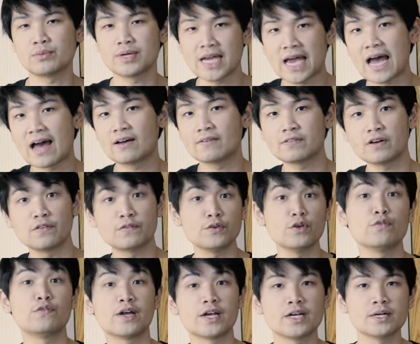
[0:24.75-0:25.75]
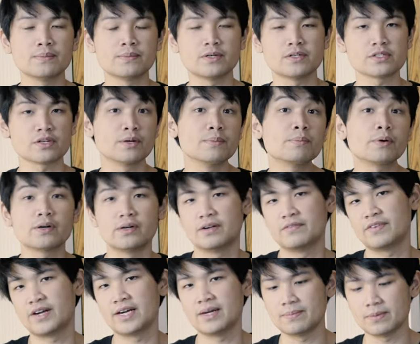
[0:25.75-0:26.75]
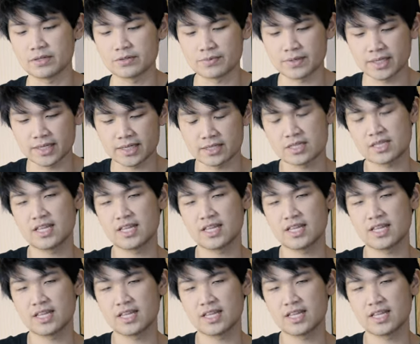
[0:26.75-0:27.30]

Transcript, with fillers: we have a few variables, or important variables really.